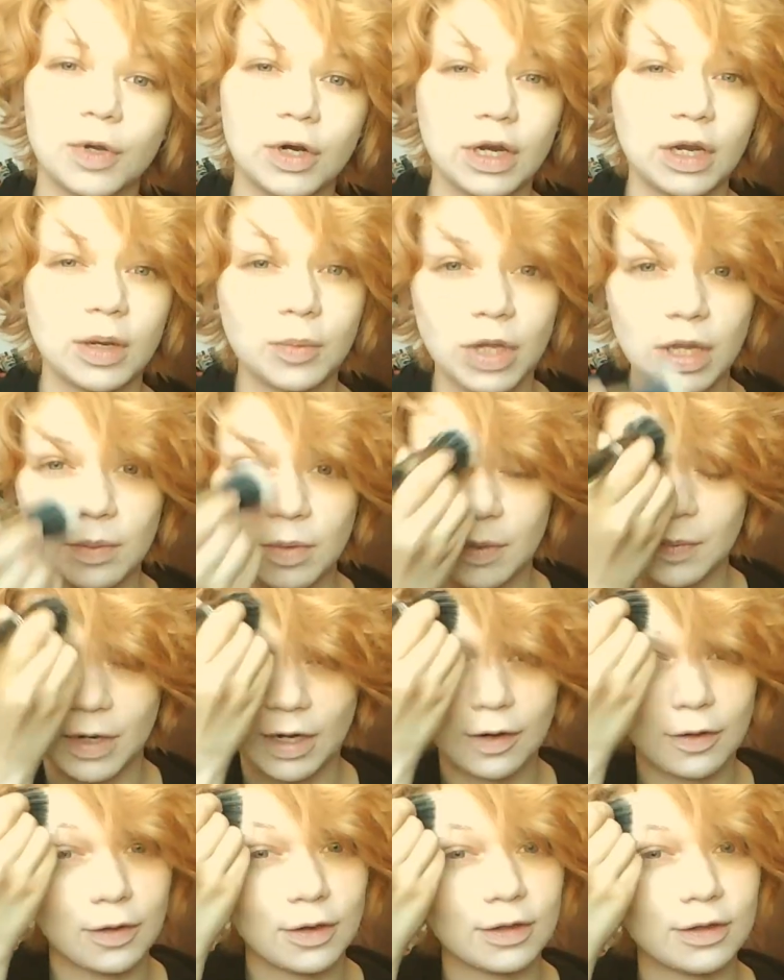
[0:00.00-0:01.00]
putting baby
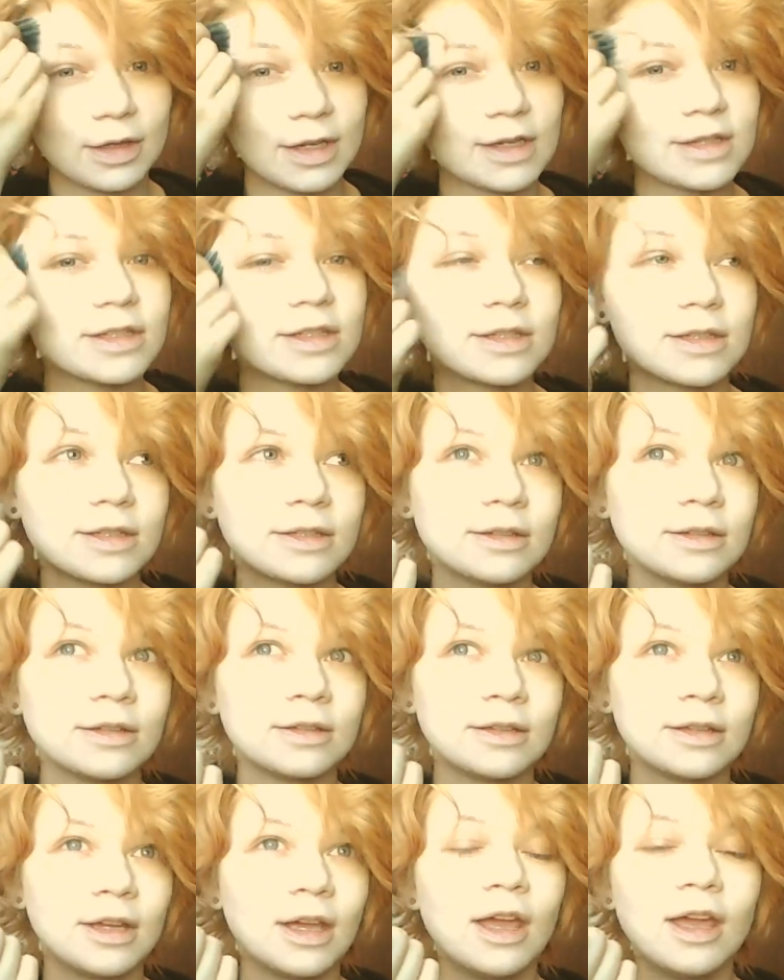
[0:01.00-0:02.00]
powder unless
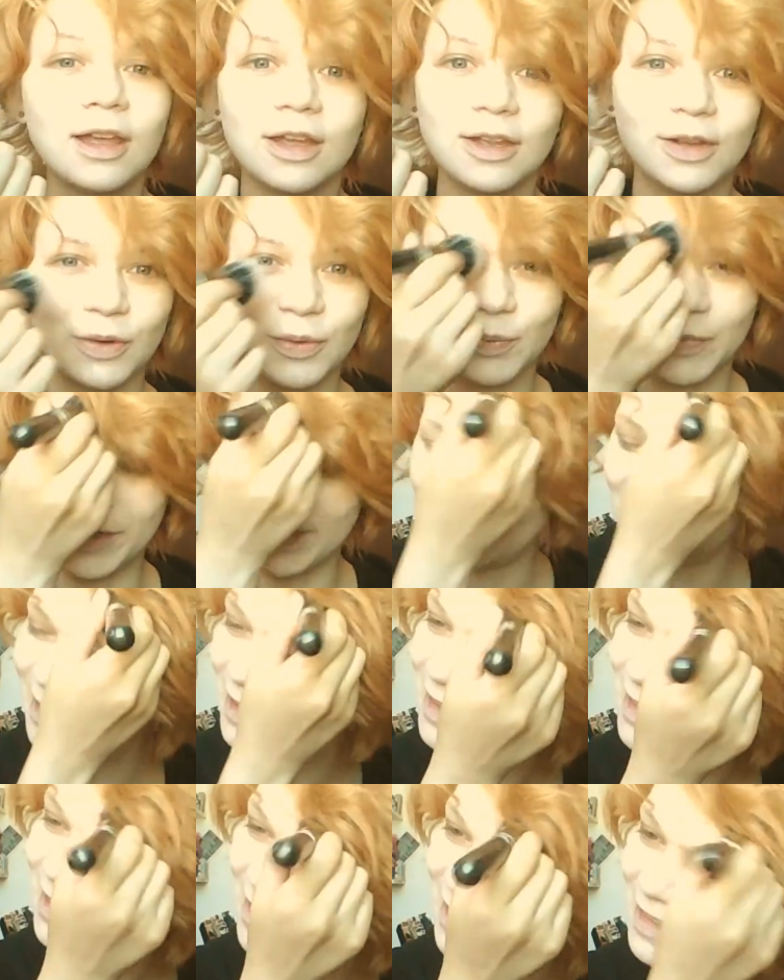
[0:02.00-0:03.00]
you're new.
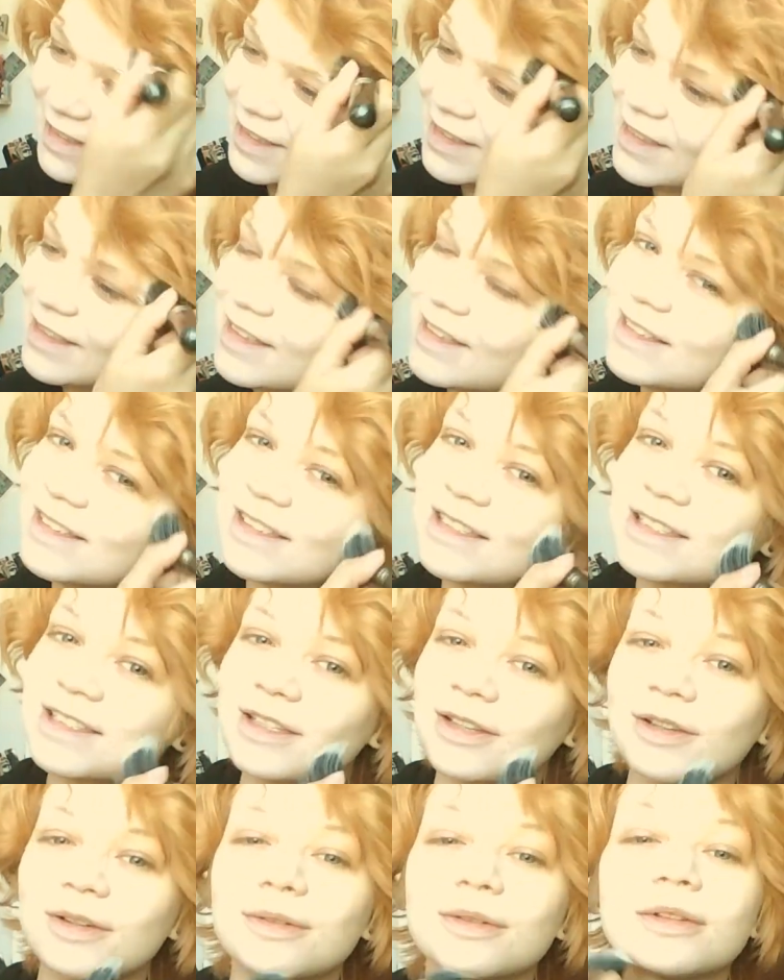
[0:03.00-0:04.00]

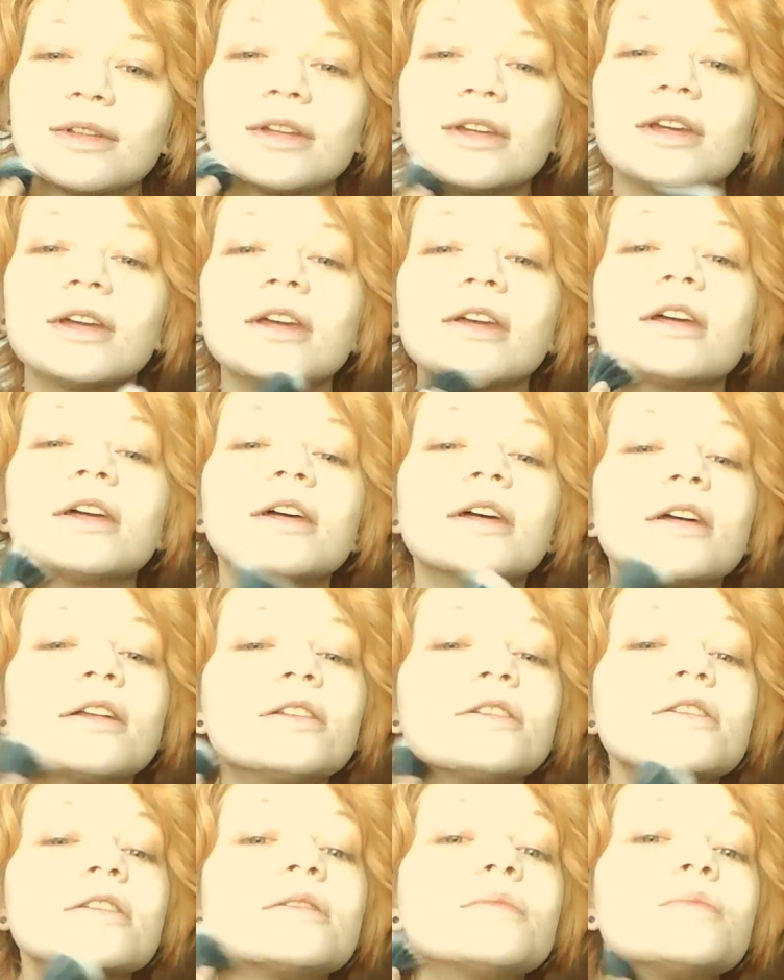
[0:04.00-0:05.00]
So
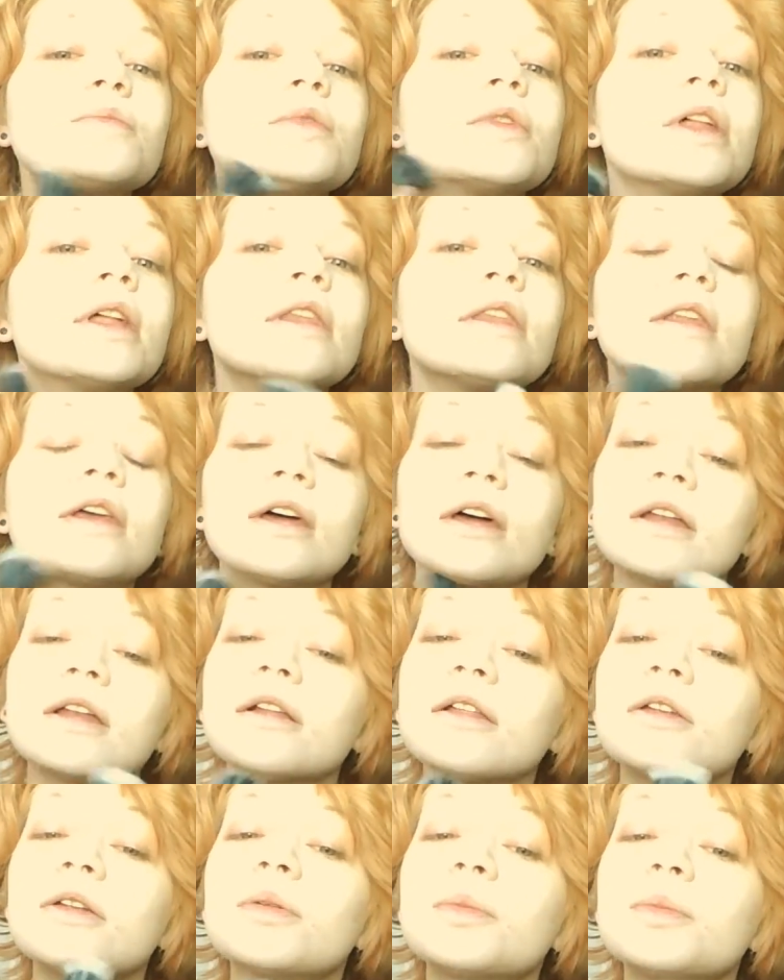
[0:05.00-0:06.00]
just getting a
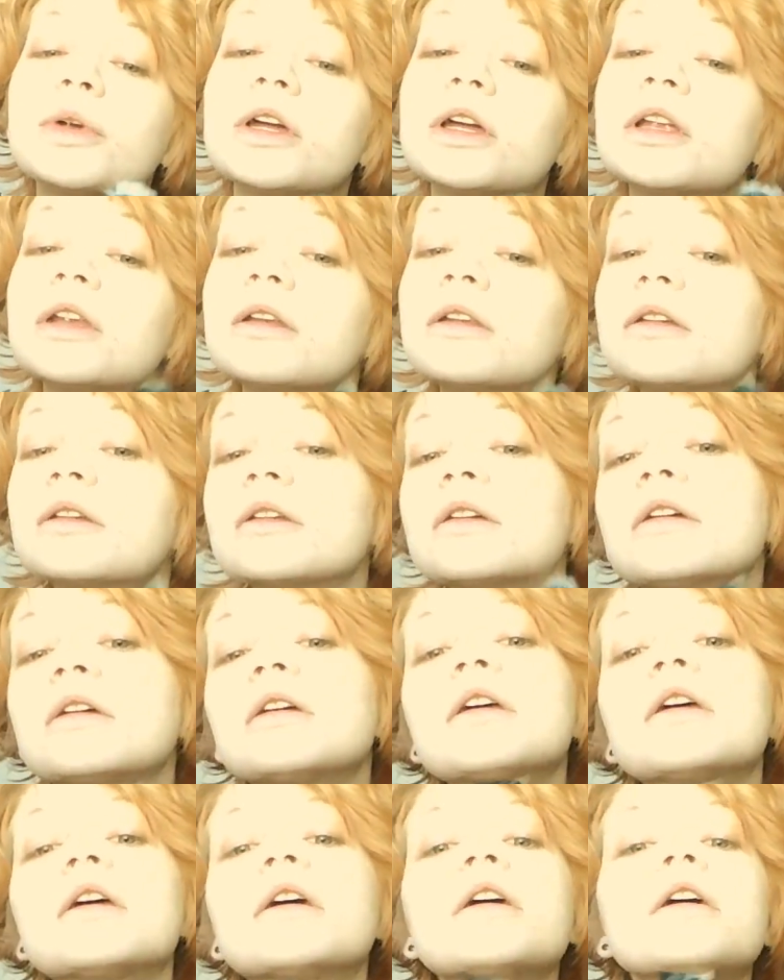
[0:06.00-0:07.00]
little bit
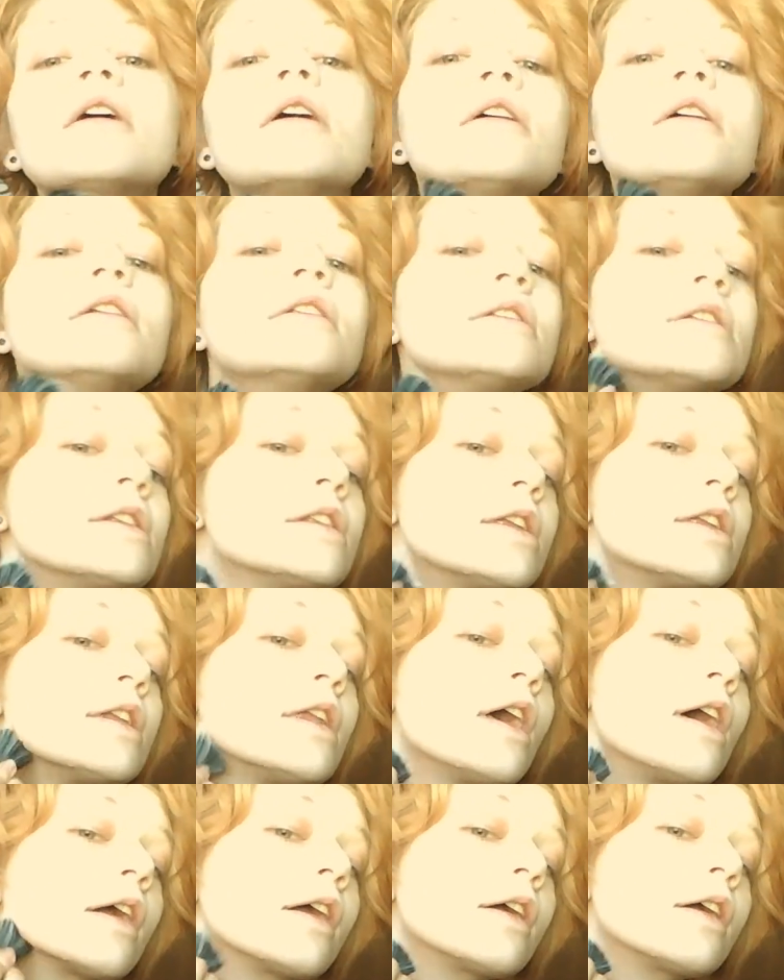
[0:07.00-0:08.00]
into the
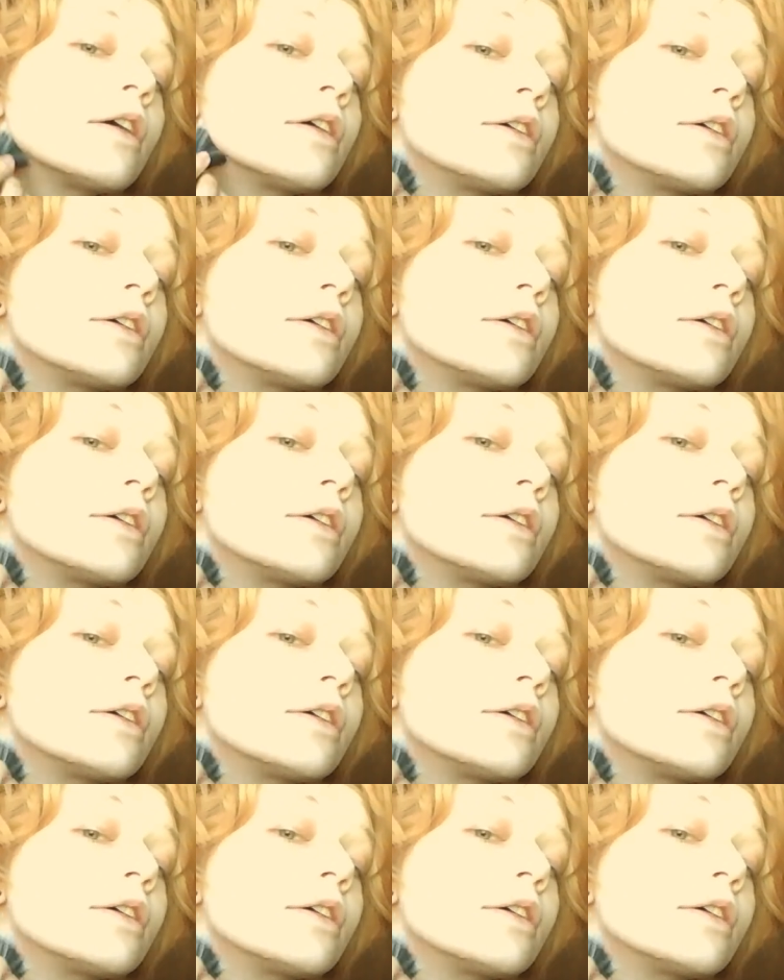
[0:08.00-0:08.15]
neck.